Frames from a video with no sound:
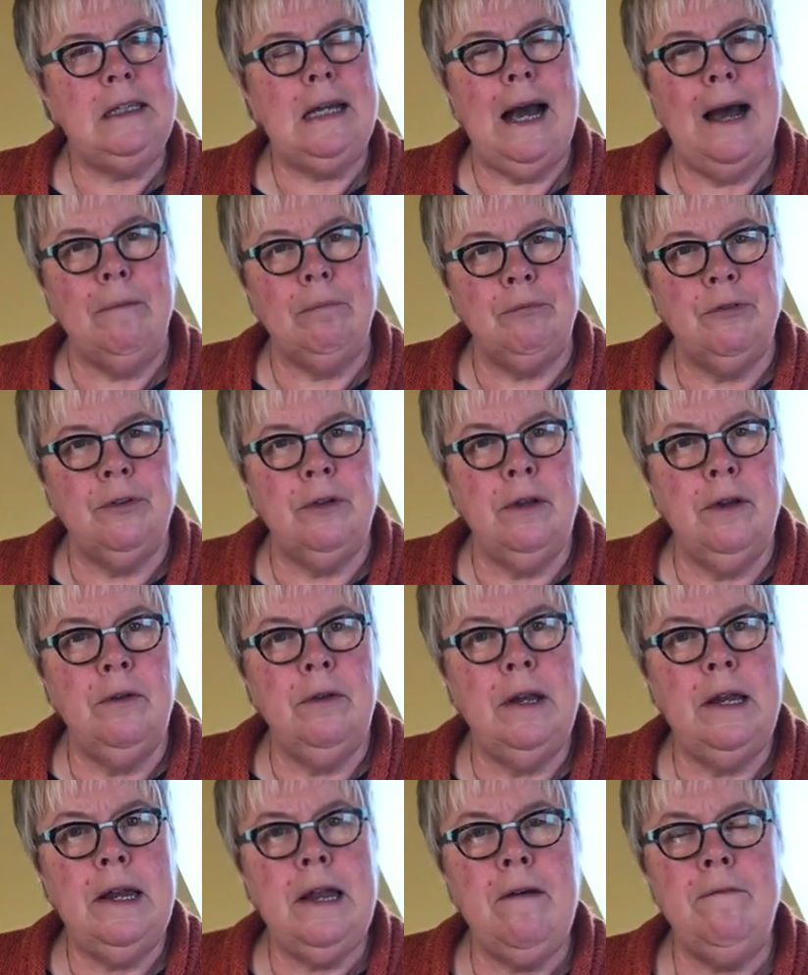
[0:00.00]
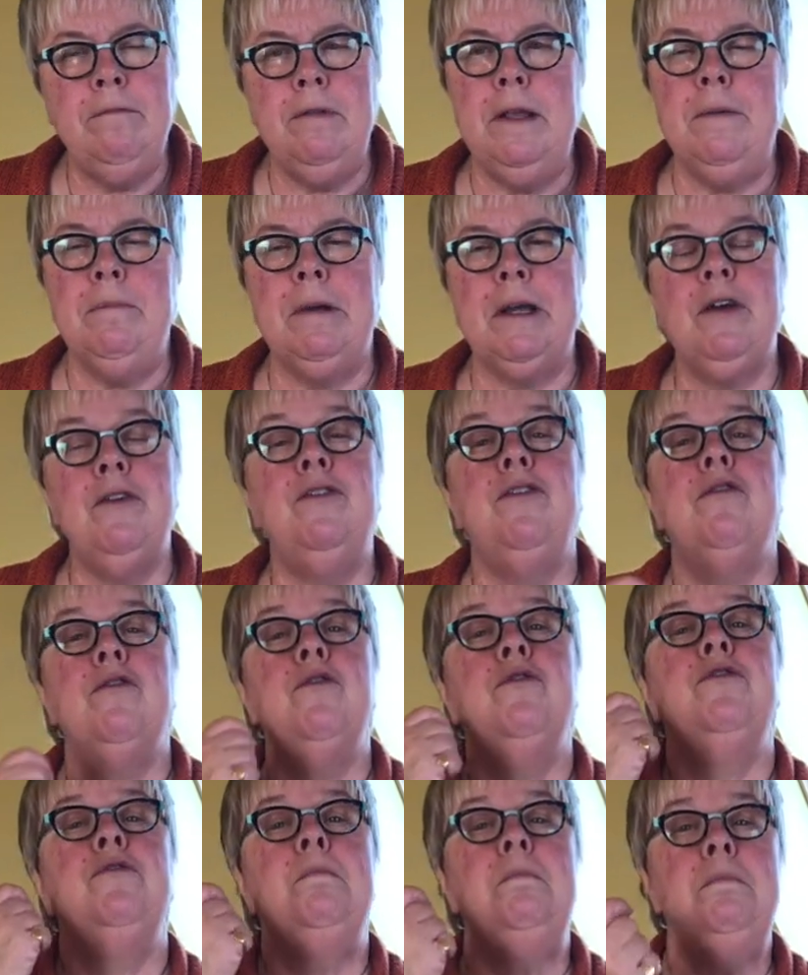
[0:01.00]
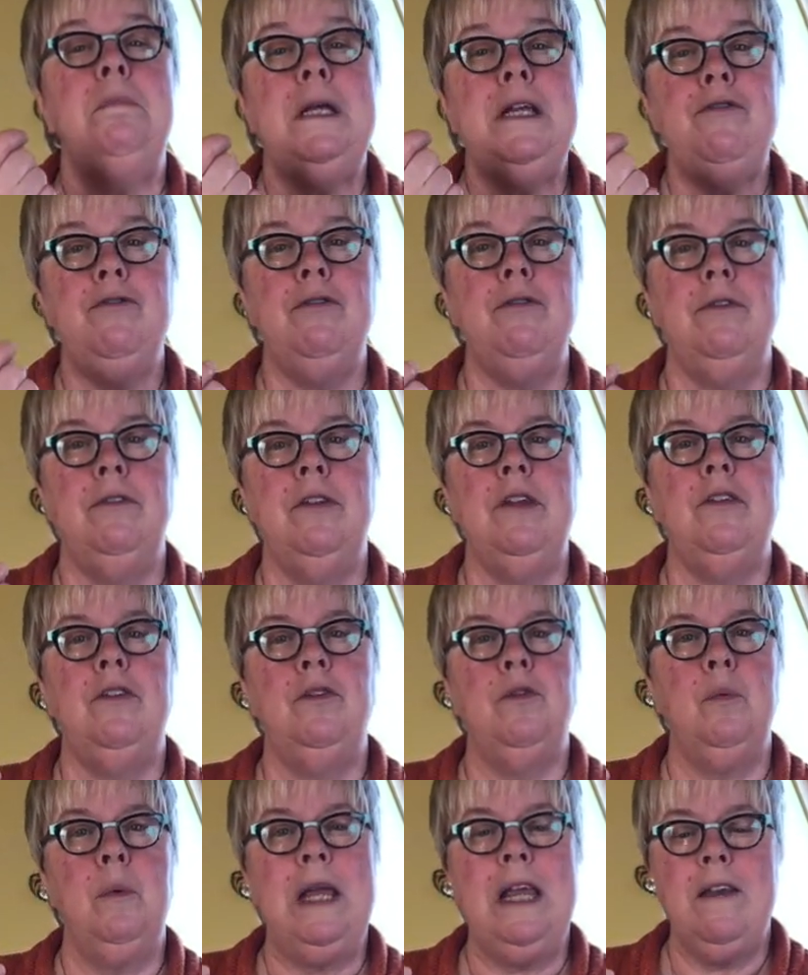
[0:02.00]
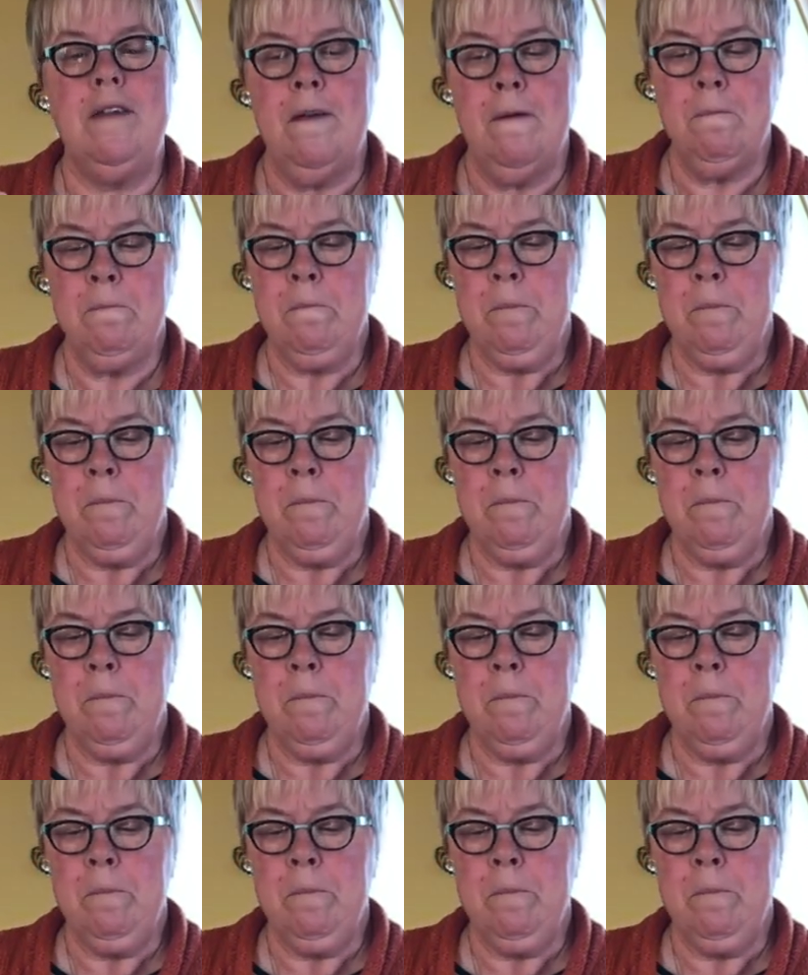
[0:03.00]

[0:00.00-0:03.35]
Absolutely lovely, because of course beetroot is sweet,